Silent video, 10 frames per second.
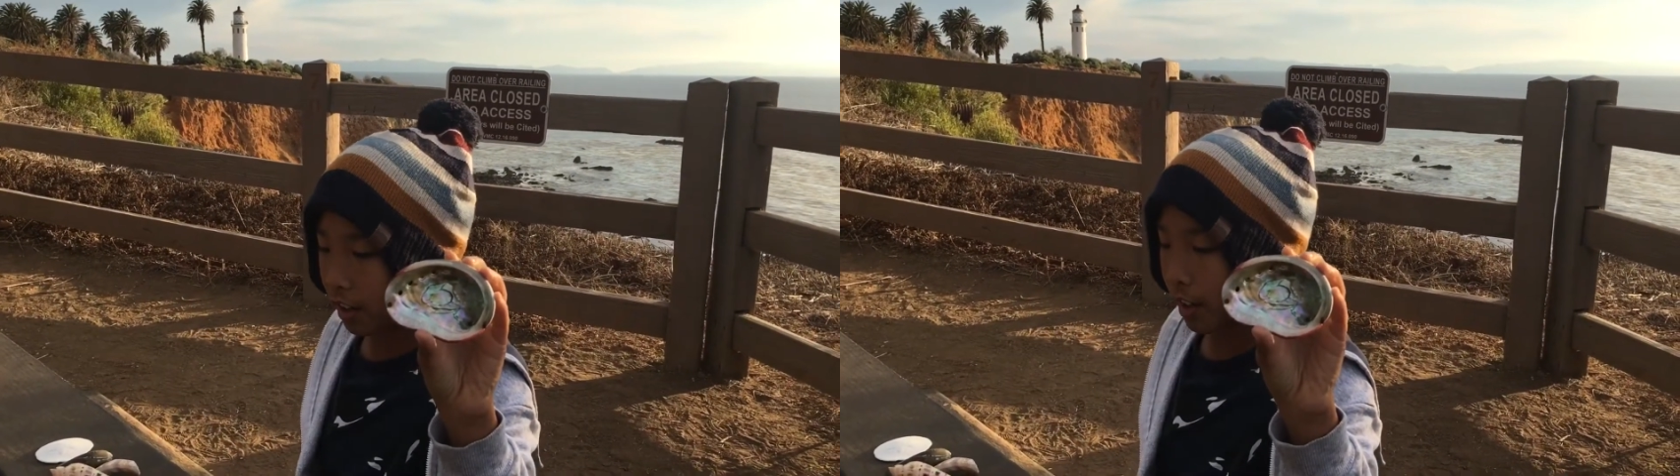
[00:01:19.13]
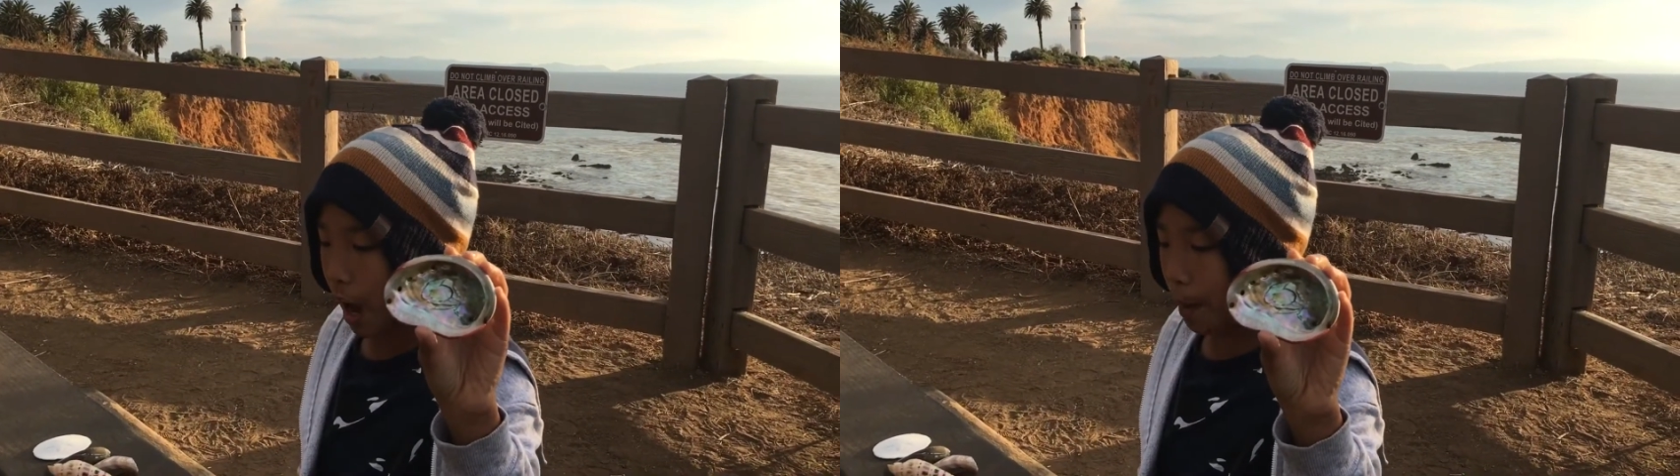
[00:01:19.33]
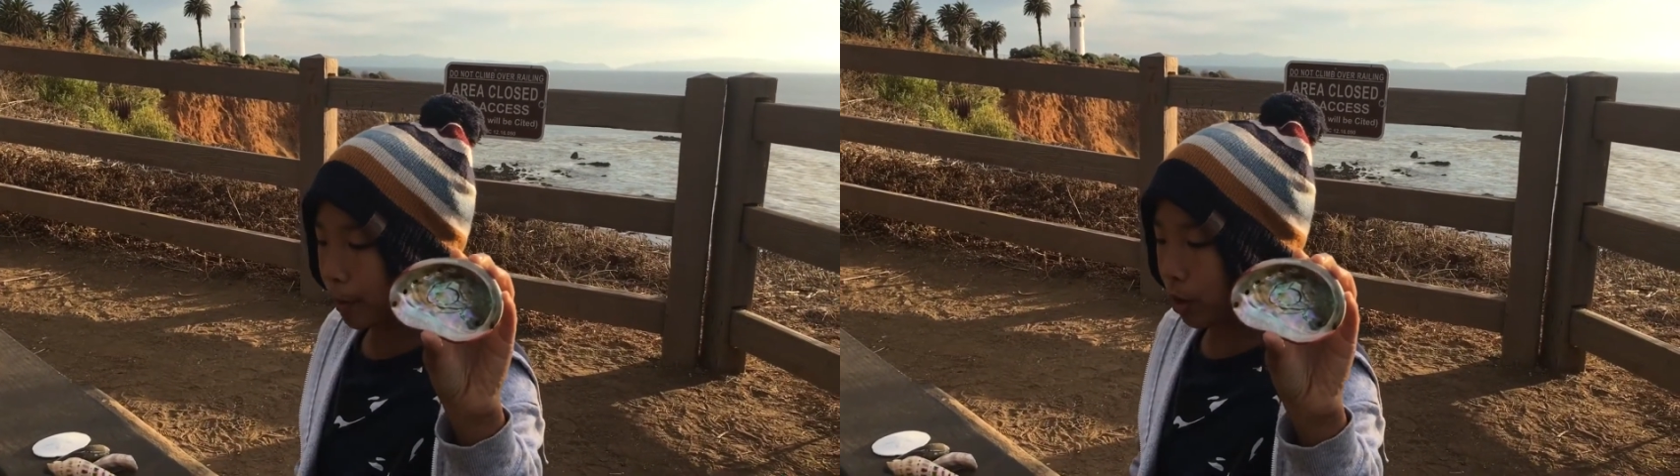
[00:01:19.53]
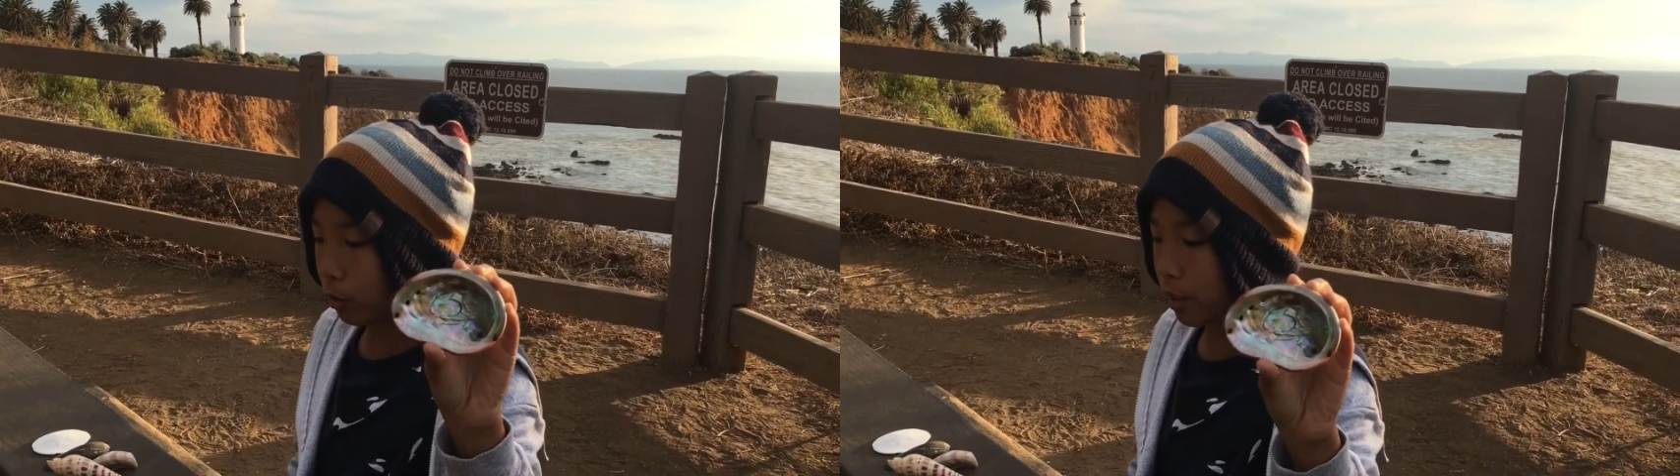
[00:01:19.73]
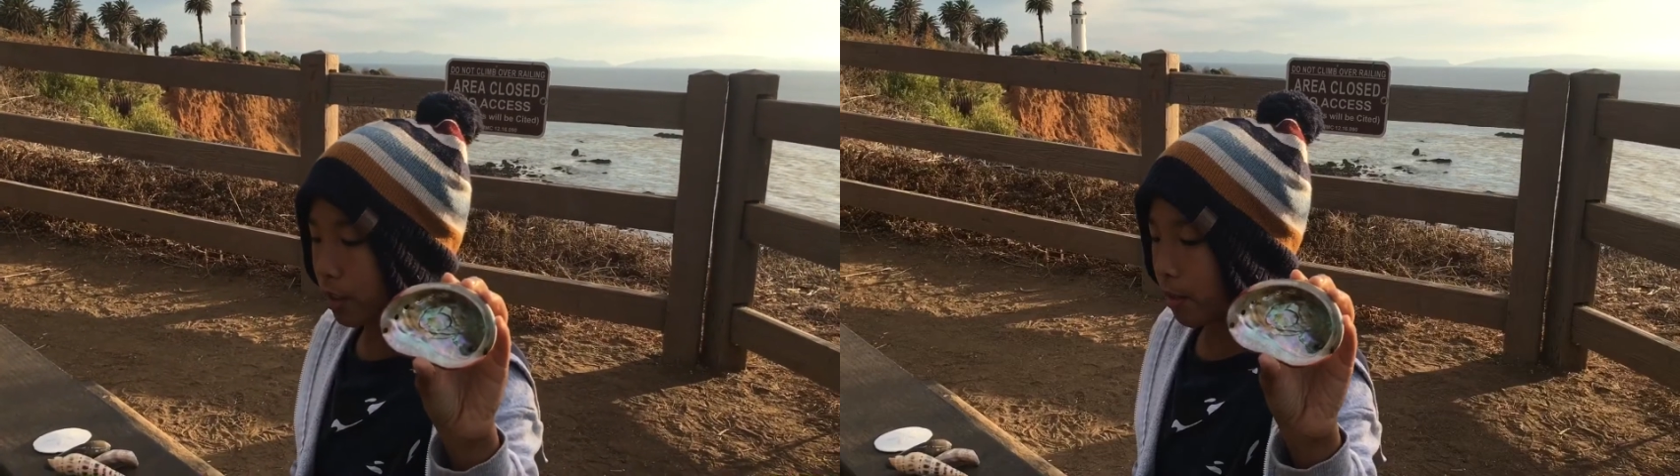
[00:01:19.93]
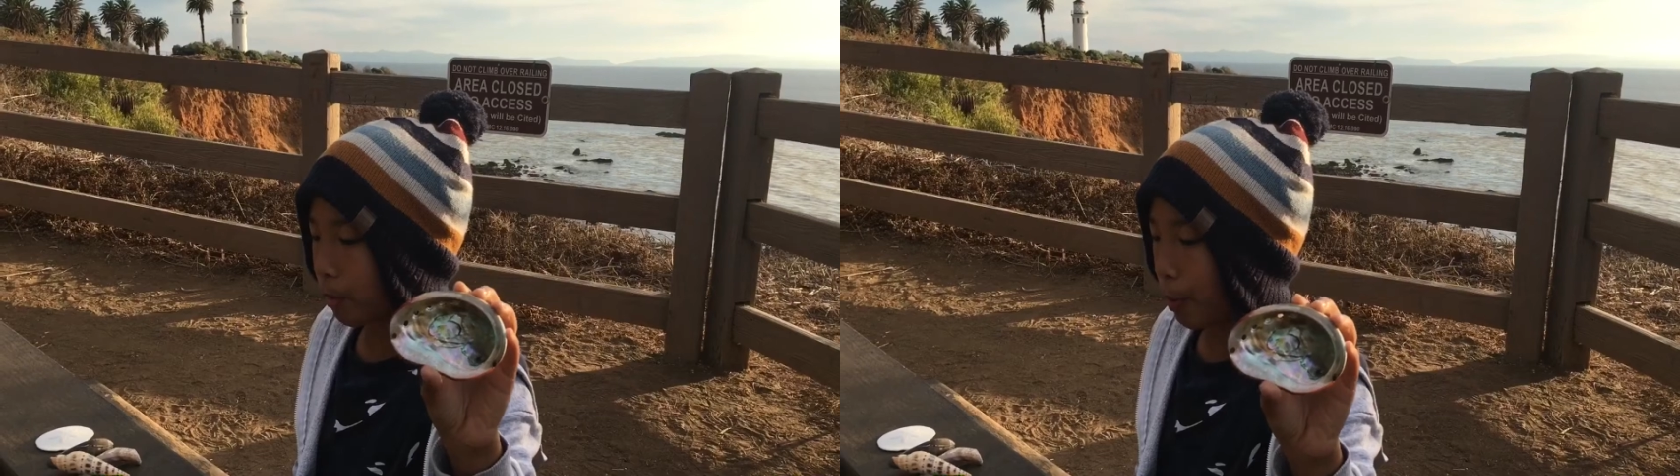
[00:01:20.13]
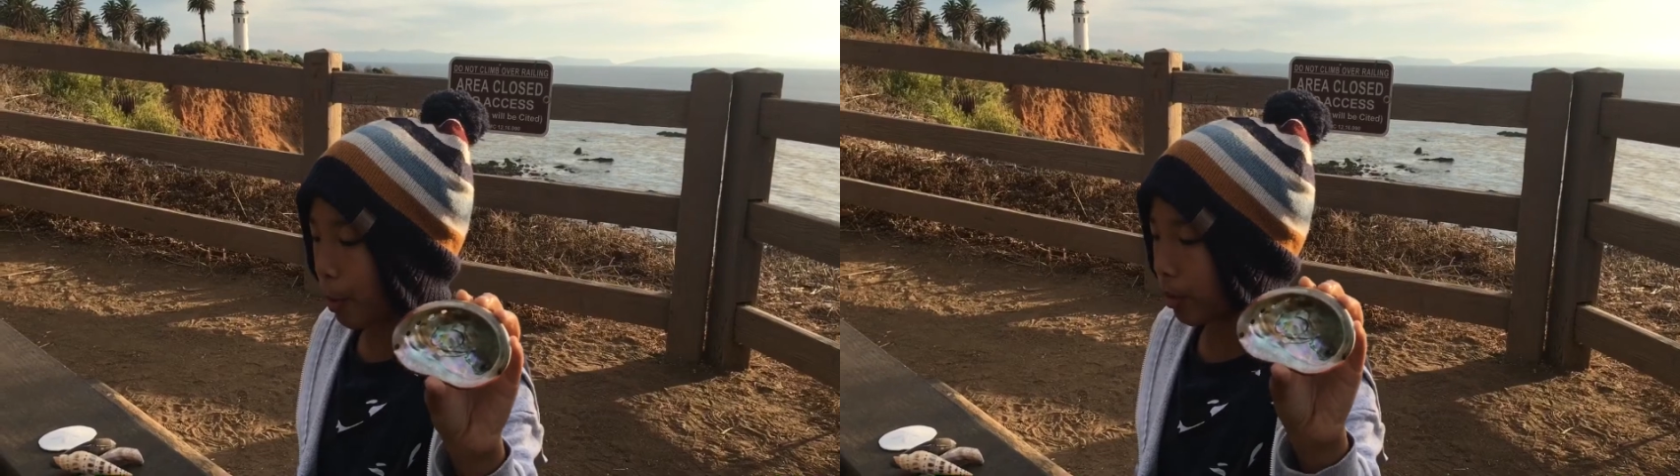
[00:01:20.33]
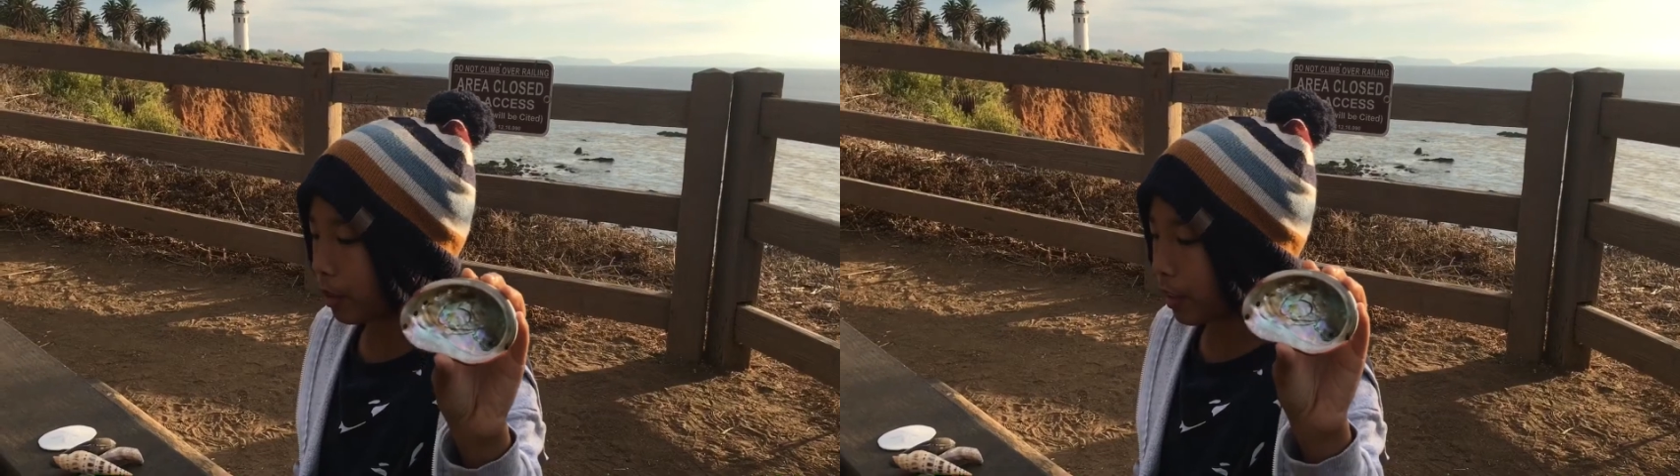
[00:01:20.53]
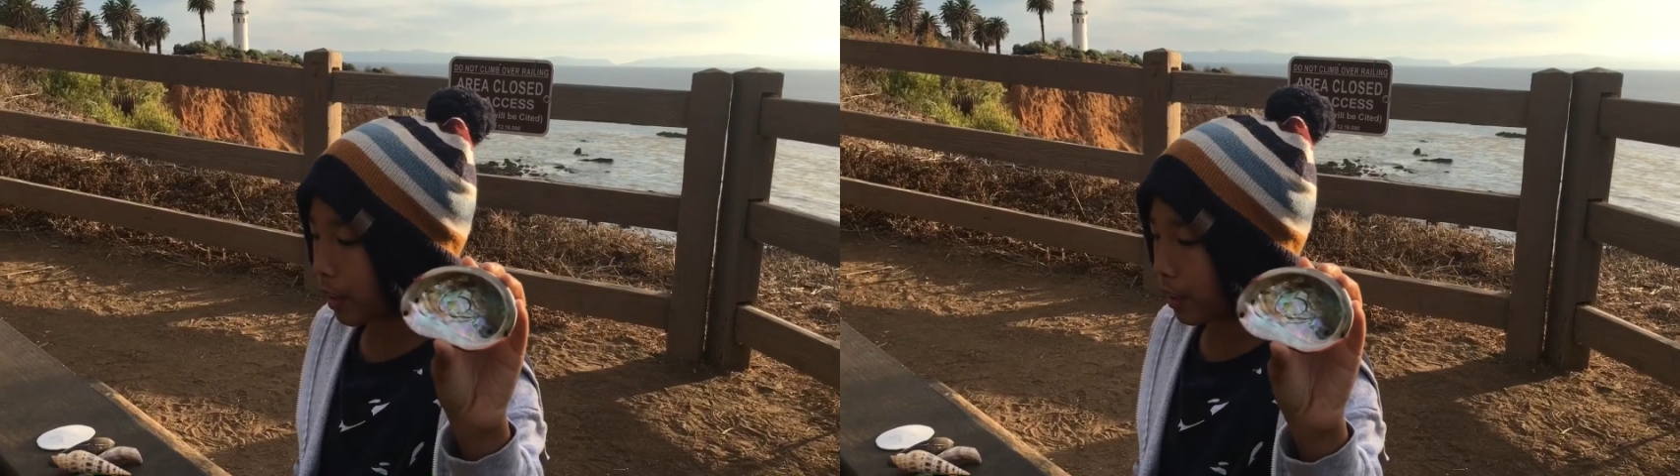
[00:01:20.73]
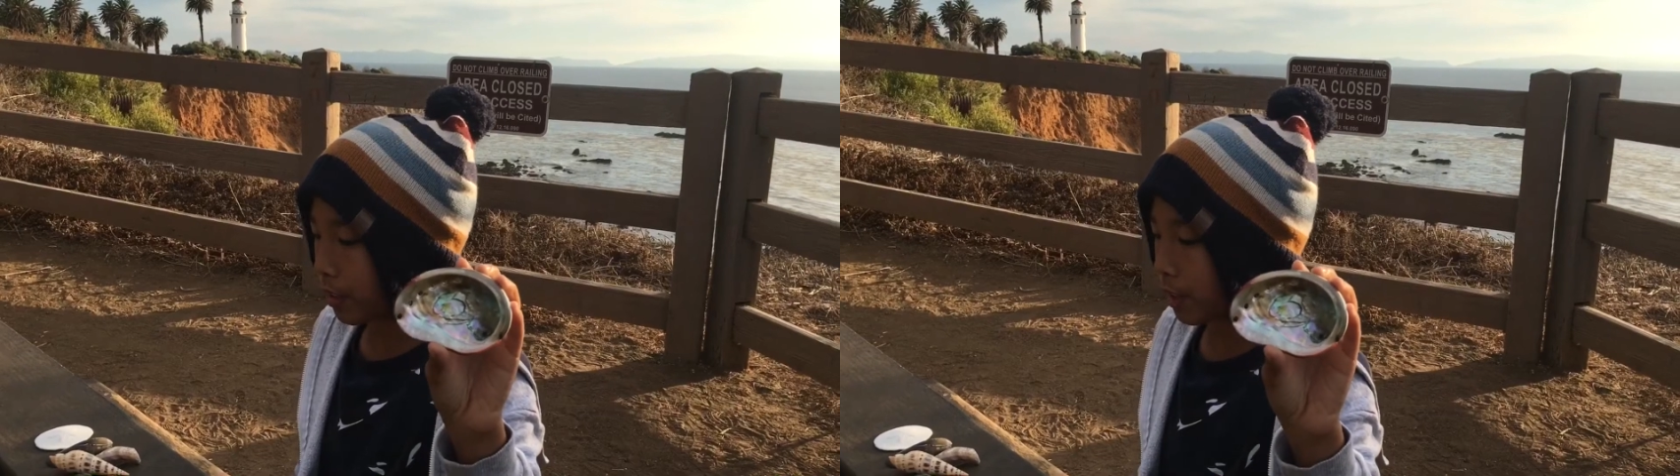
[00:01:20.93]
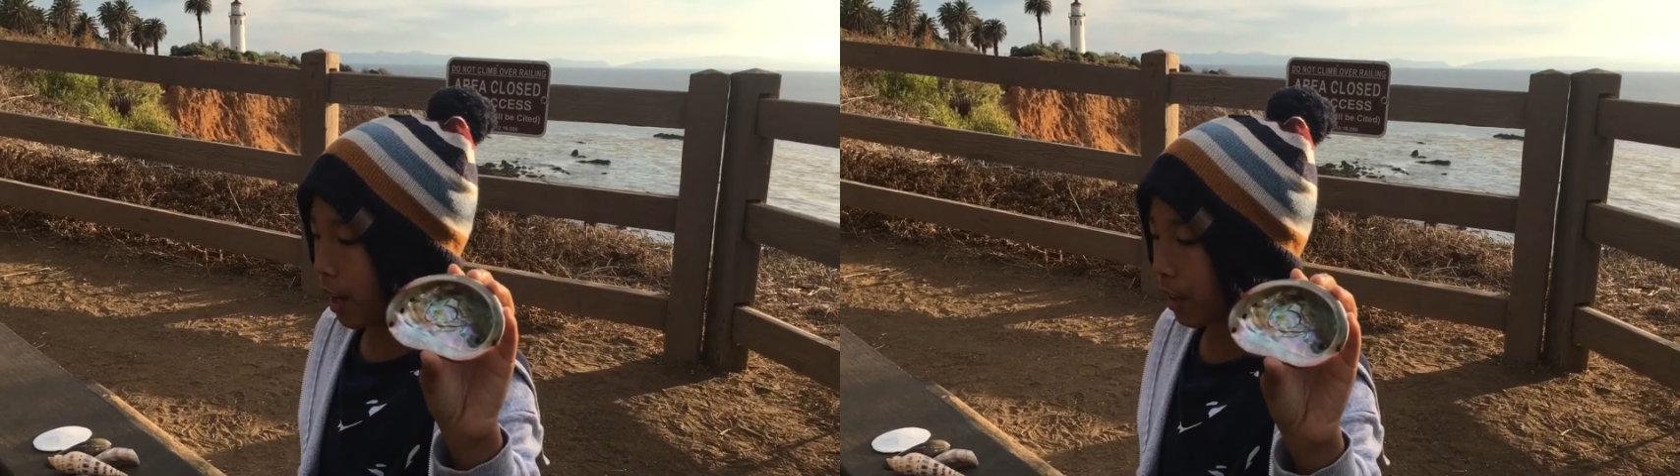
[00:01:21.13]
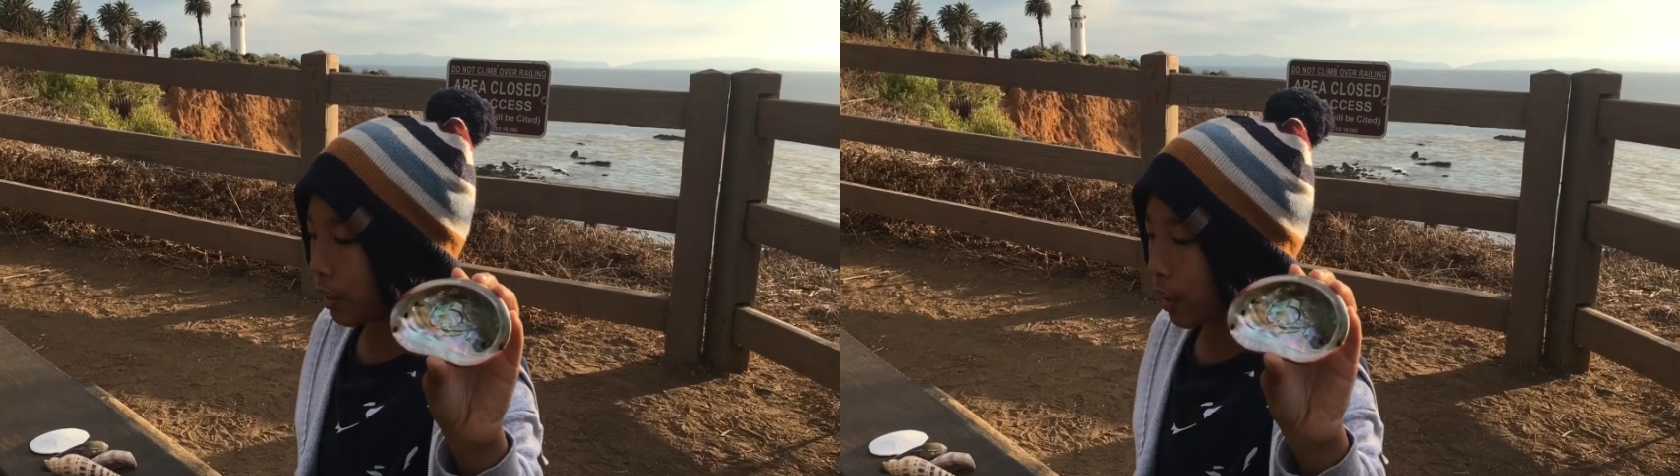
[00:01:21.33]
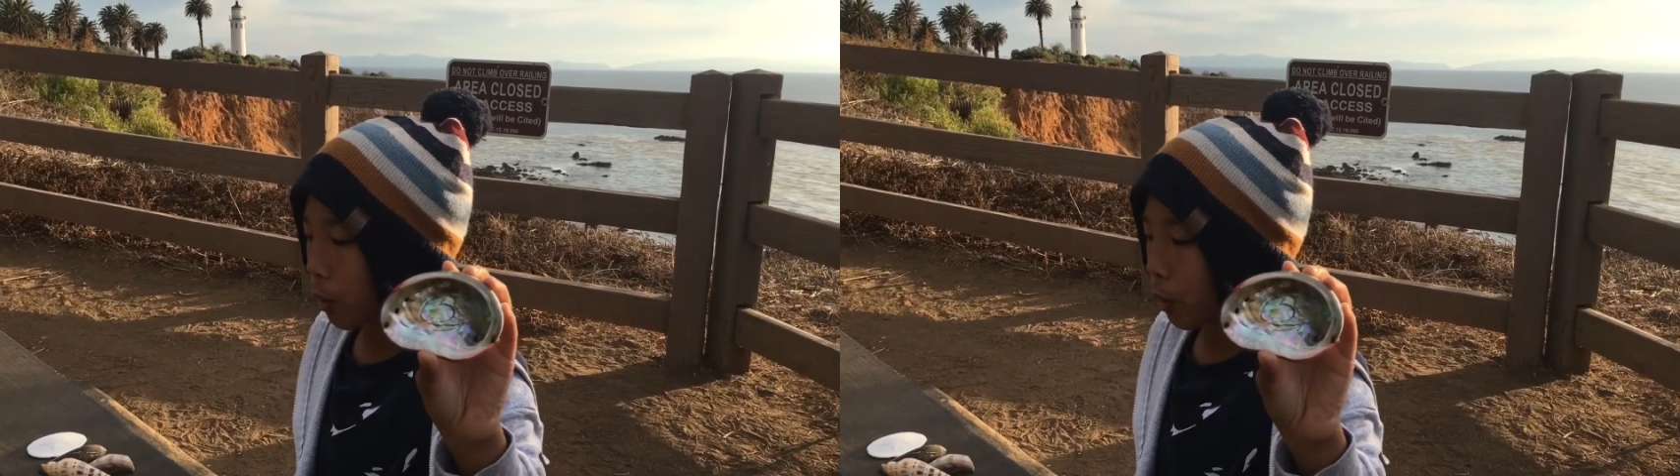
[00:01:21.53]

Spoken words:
Abalones have a pearly inside